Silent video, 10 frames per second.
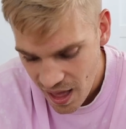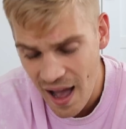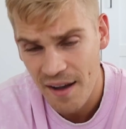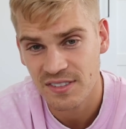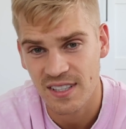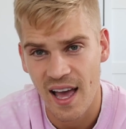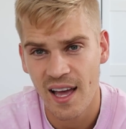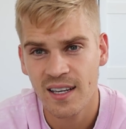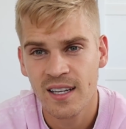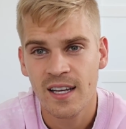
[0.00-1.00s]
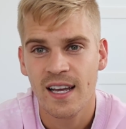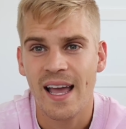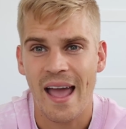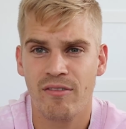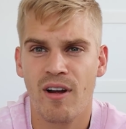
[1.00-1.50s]
After that,
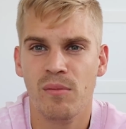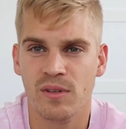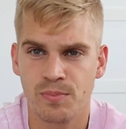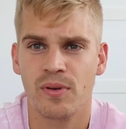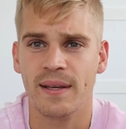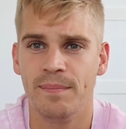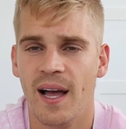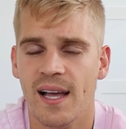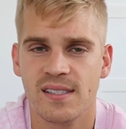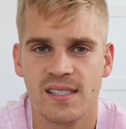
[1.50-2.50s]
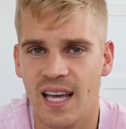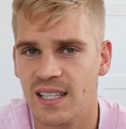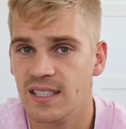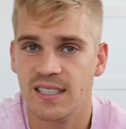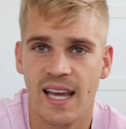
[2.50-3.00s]
everyone was pretty buzzed. You
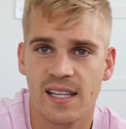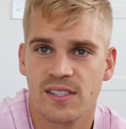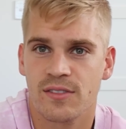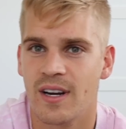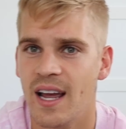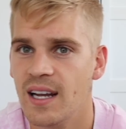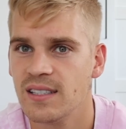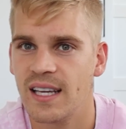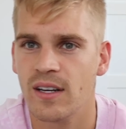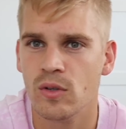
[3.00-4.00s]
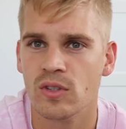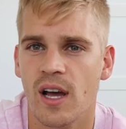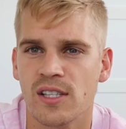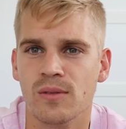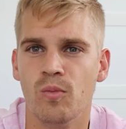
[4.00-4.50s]
had to dance around, get all
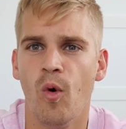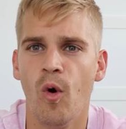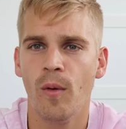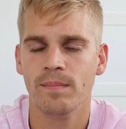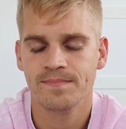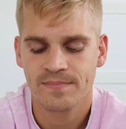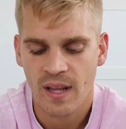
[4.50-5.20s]
nice and warm.